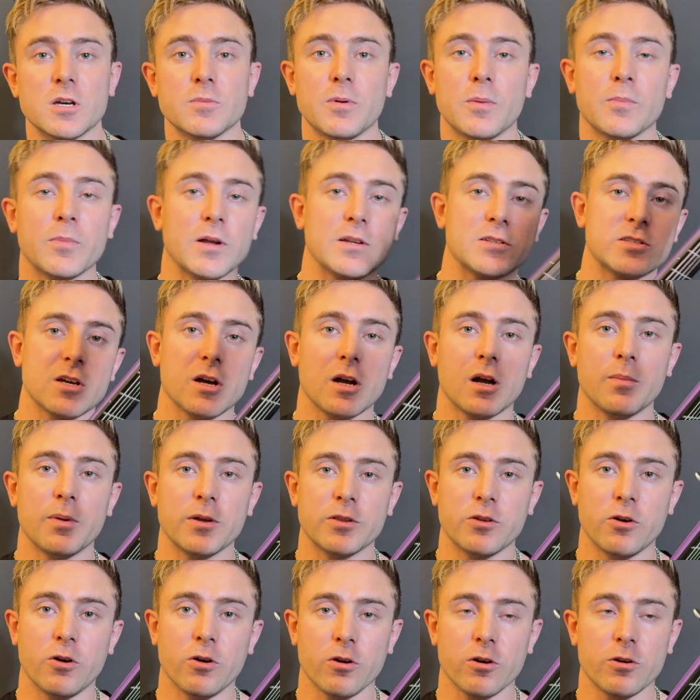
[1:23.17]
up, I'm going to talk about
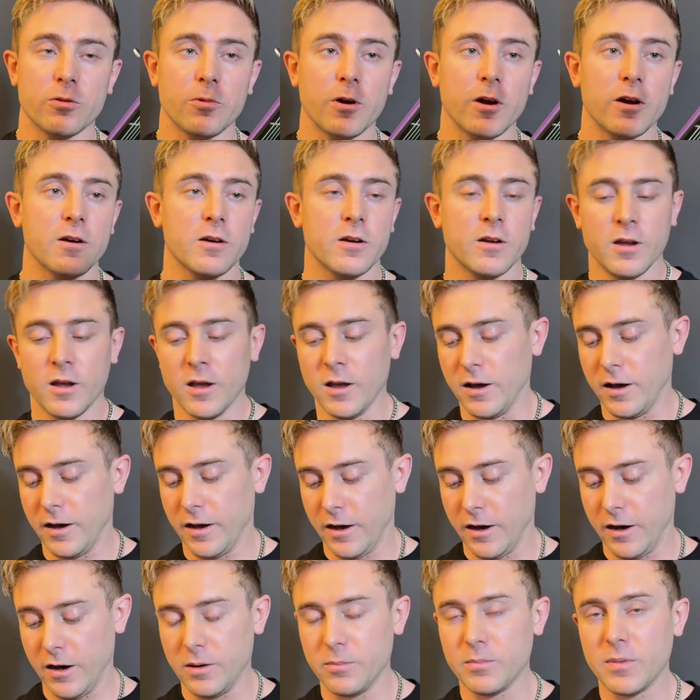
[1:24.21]
the hardware.
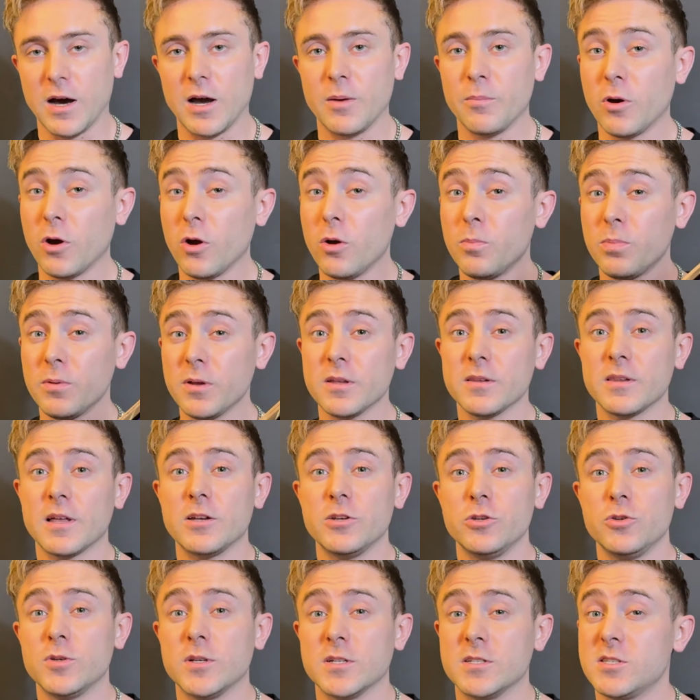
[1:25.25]
I'm hoping that
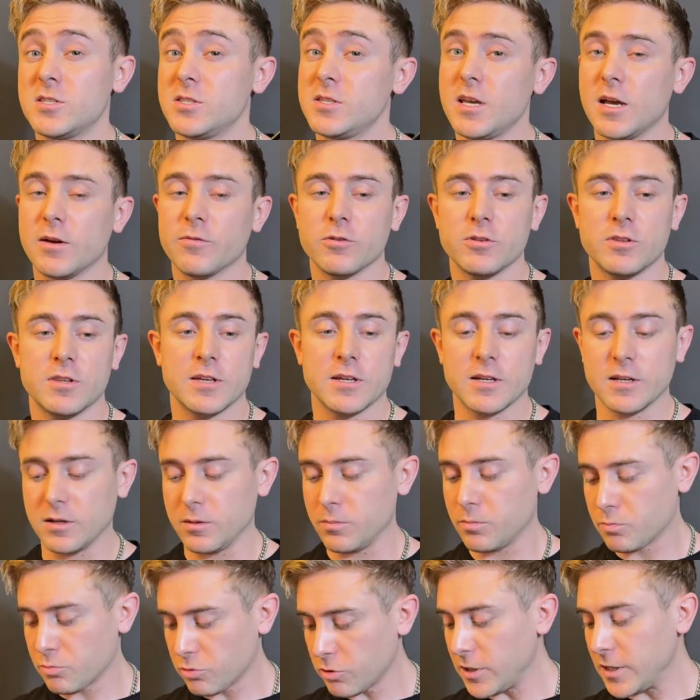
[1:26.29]
you can see everything
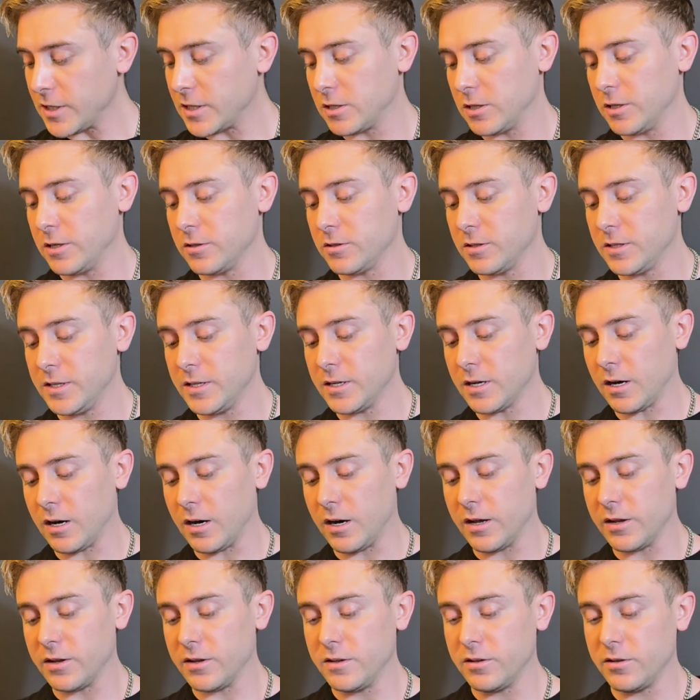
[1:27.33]
pretty clearly
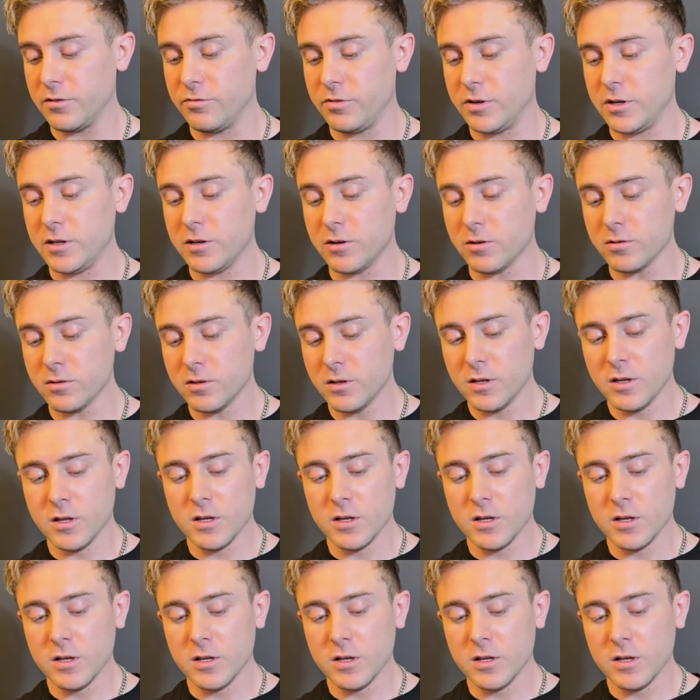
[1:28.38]
on the video.